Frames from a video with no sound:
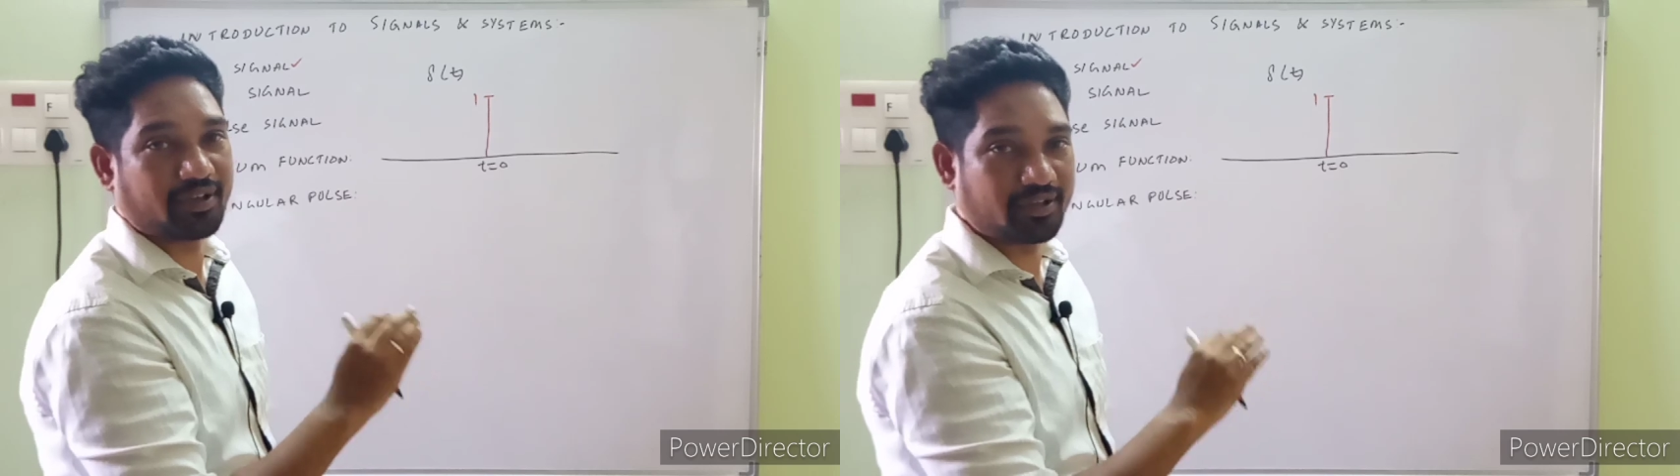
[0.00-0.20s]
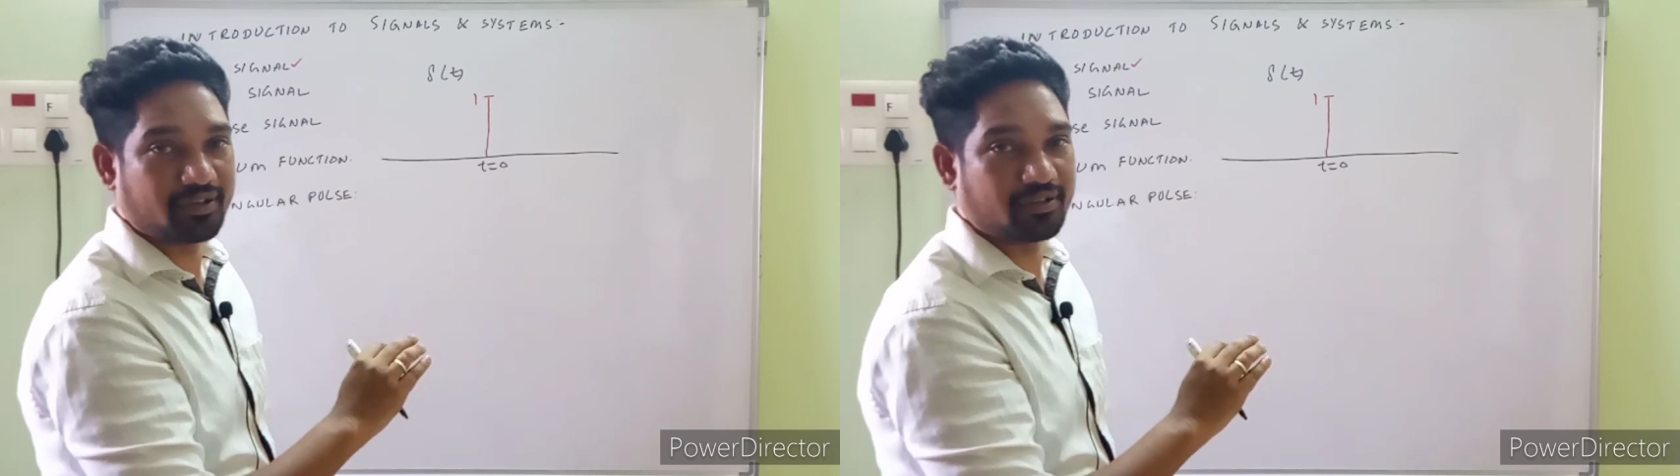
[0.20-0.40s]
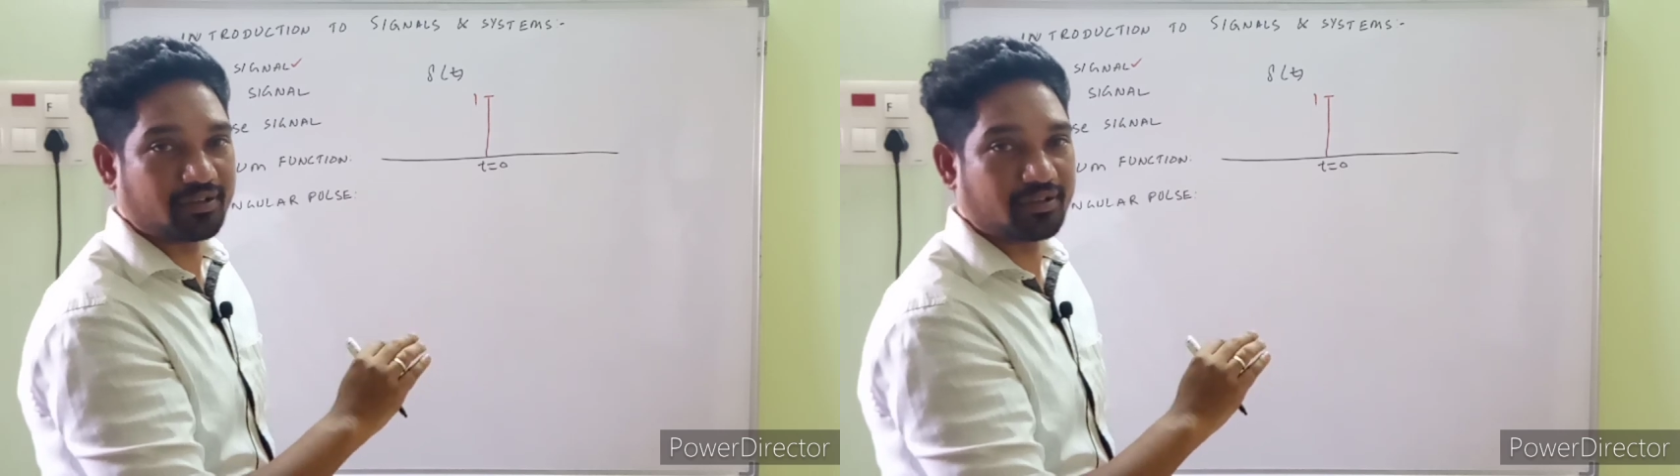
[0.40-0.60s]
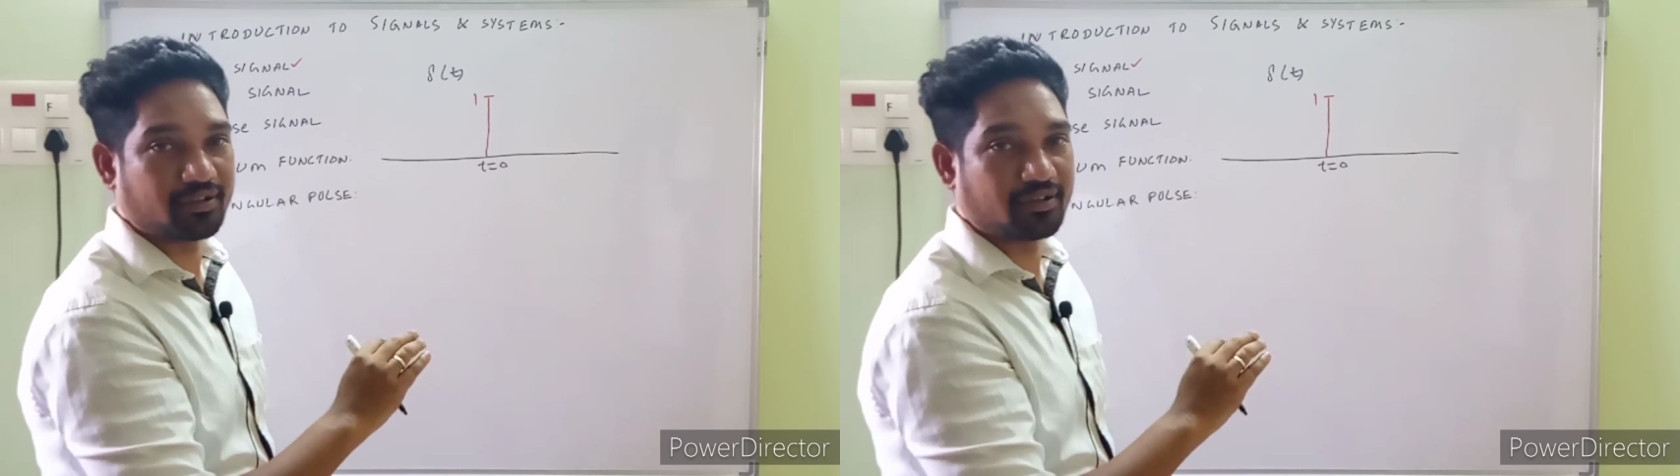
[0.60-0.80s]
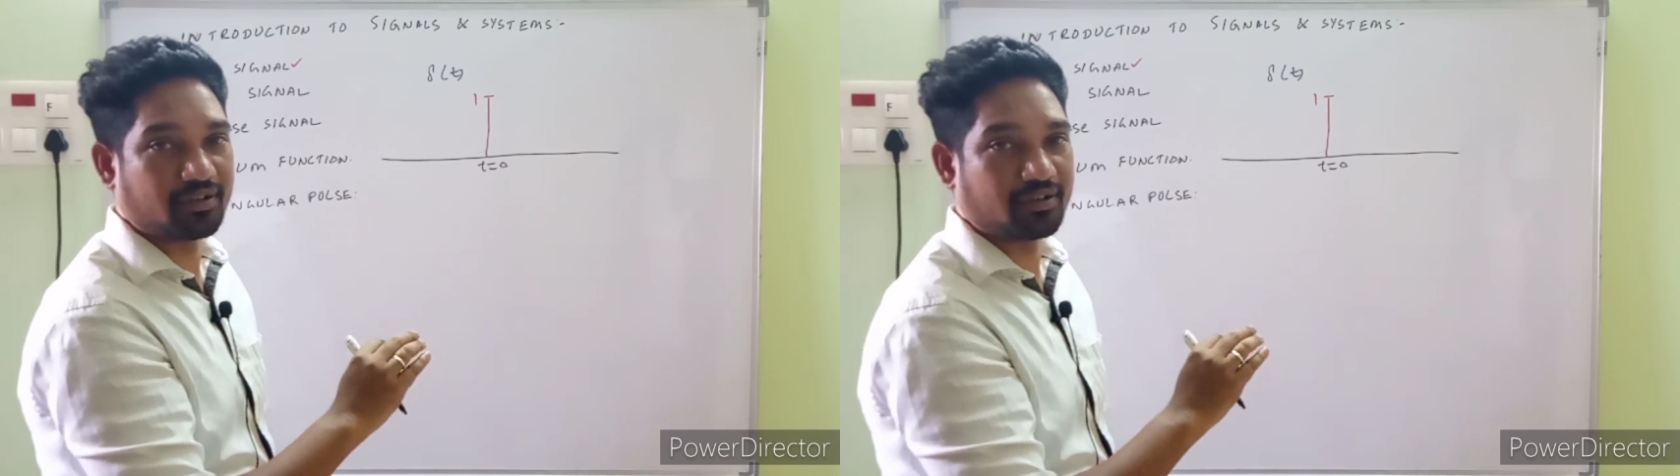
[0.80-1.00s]
in
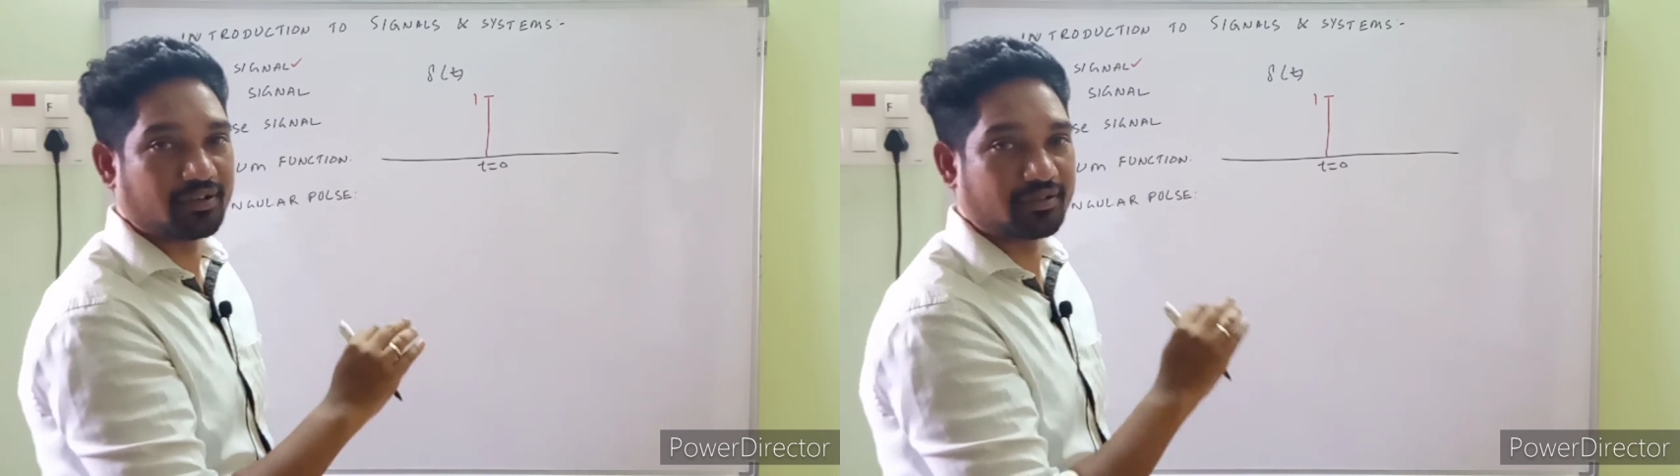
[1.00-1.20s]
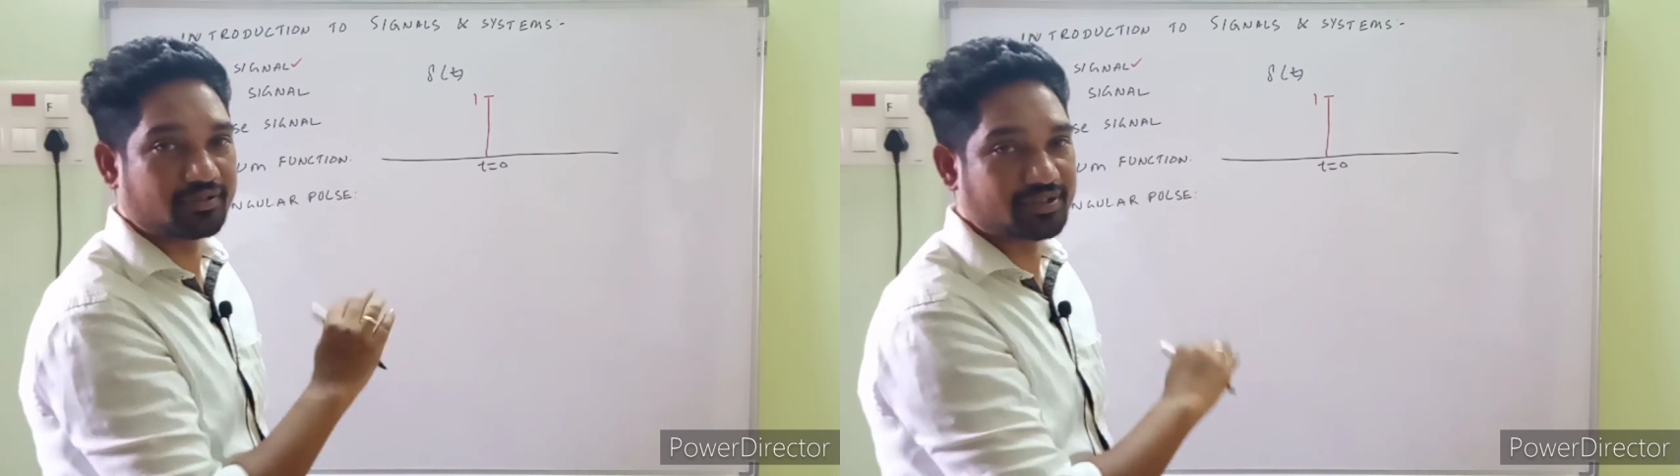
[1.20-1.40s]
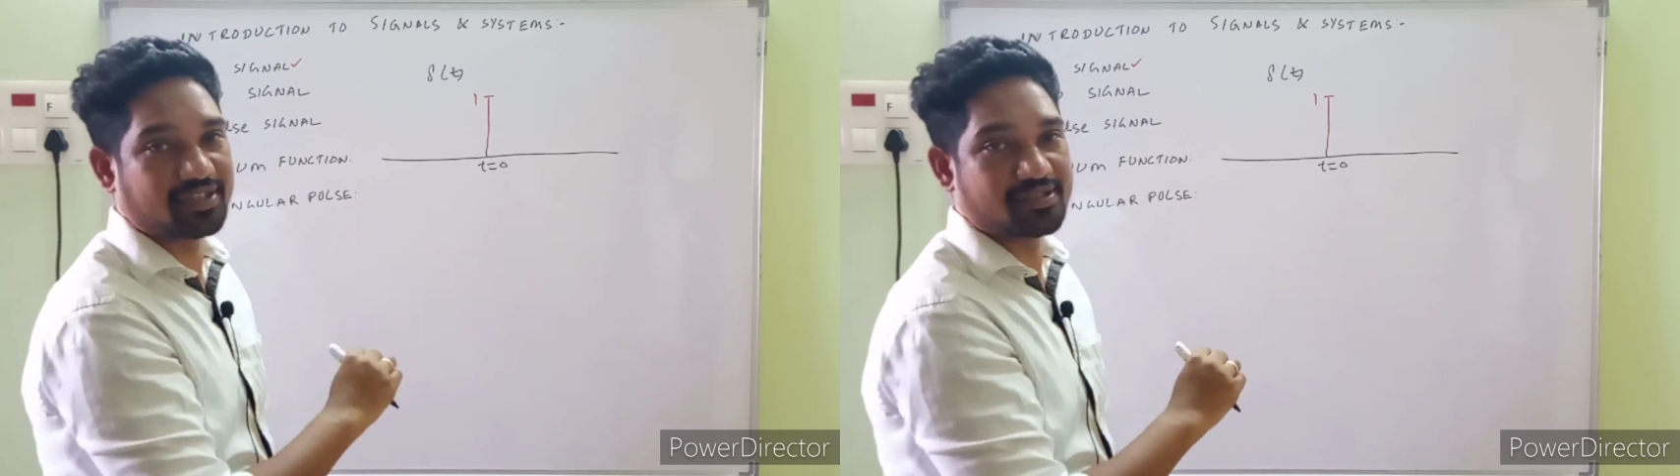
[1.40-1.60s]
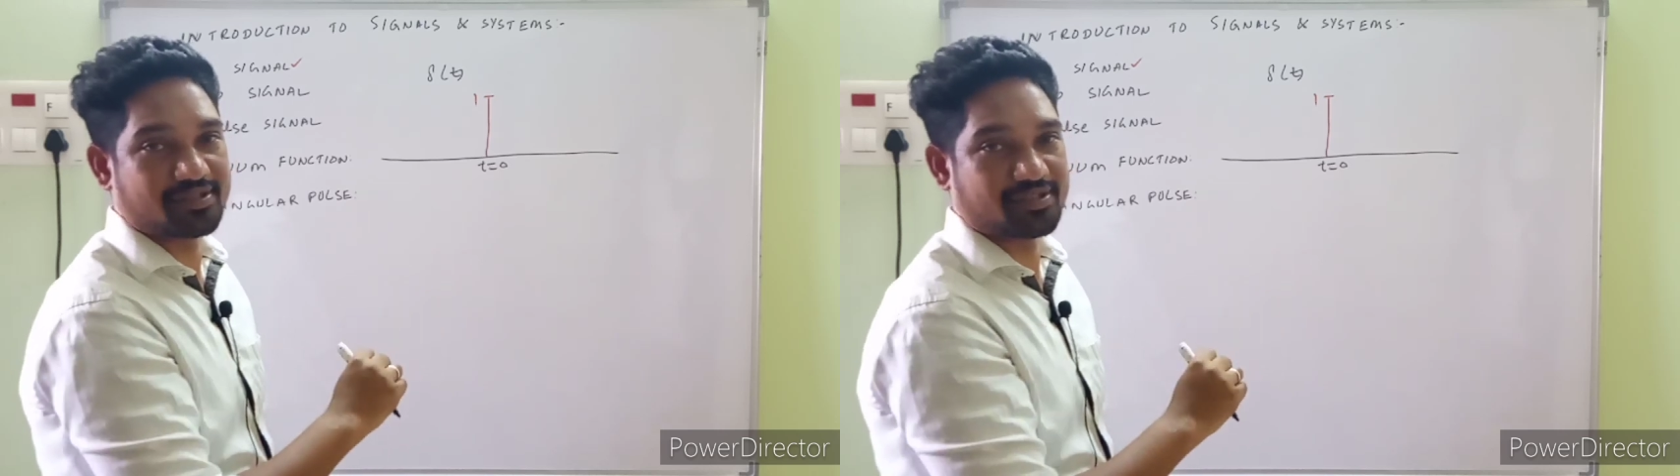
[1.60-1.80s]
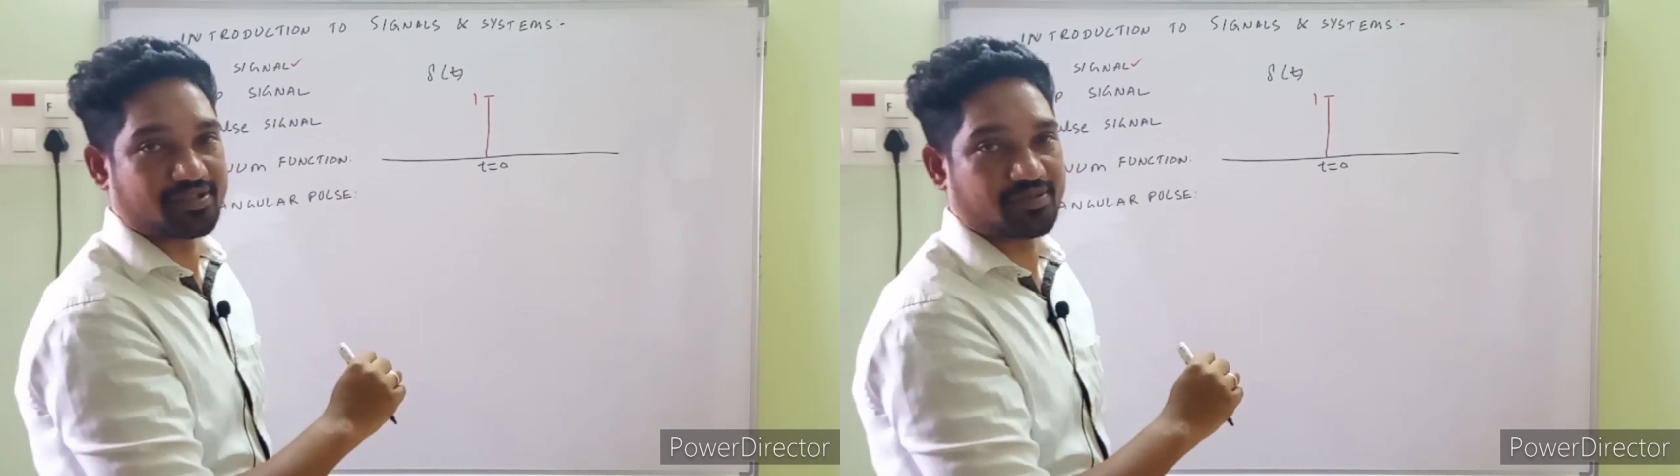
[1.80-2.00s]
signals
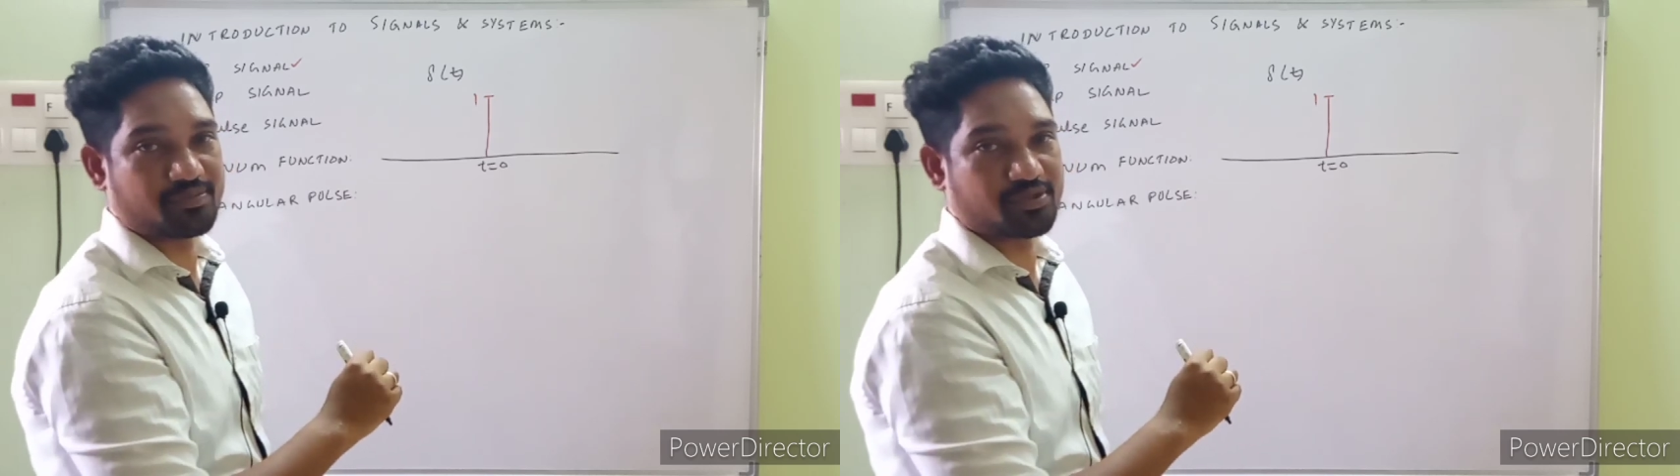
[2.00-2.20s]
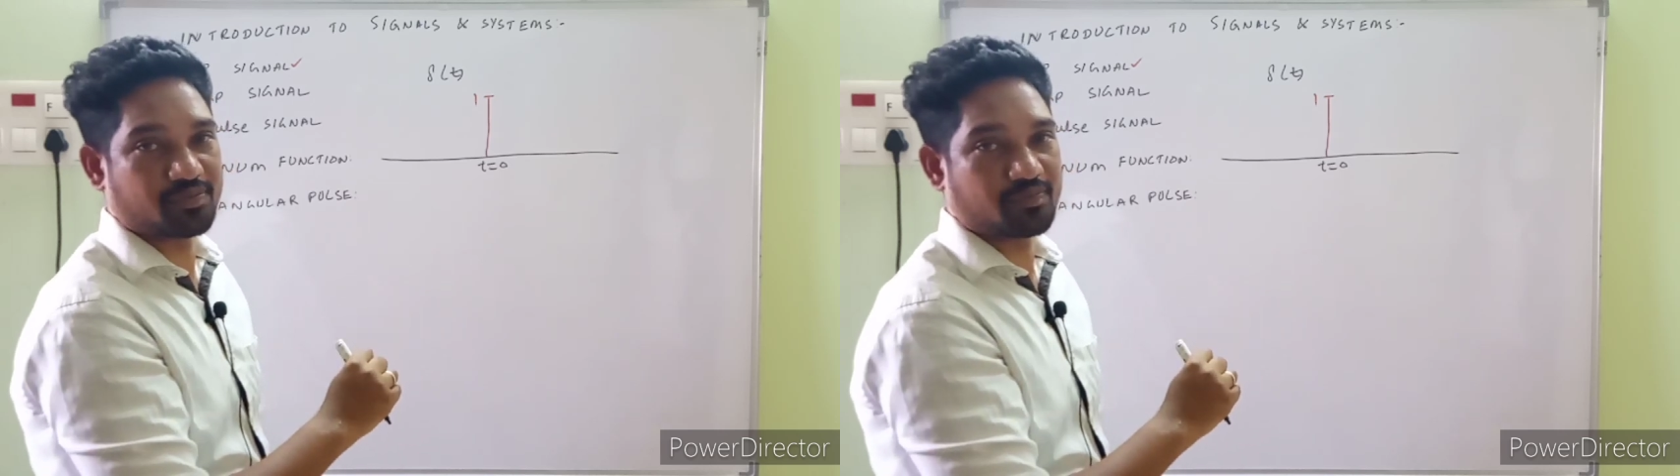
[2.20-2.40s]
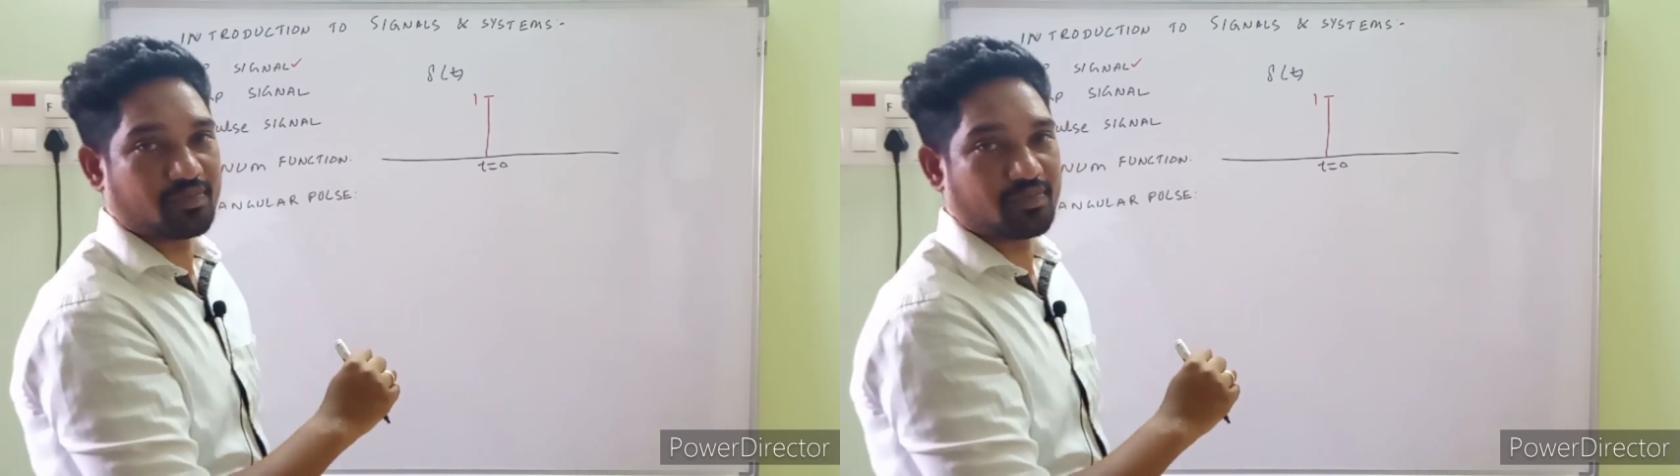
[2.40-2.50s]
and systems.